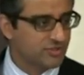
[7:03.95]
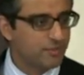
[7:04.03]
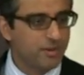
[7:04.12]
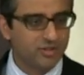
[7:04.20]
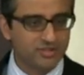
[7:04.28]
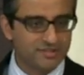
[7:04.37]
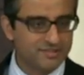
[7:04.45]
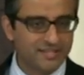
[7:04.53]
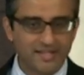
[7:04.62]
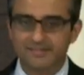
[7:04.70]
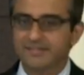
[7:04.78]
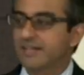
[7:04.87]
Somehow he just
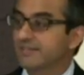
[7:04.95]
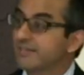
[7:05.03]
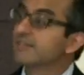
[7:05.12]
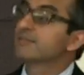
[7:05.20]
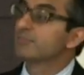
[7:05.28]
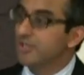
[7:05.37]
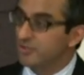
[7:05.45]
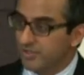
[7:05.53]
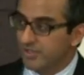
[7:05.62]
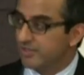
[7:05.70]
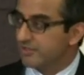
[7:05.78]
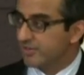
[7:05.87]
guessed at this by
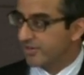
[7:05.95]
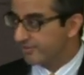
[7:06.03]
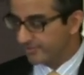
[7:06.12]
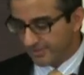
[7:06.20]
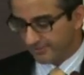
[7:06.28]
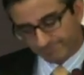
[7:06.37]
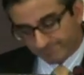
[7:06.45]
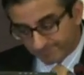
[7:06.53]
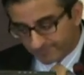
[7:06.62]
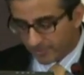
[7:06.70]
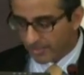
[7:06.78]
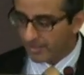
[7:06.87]
looking at the heart,
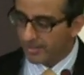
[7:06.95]
right?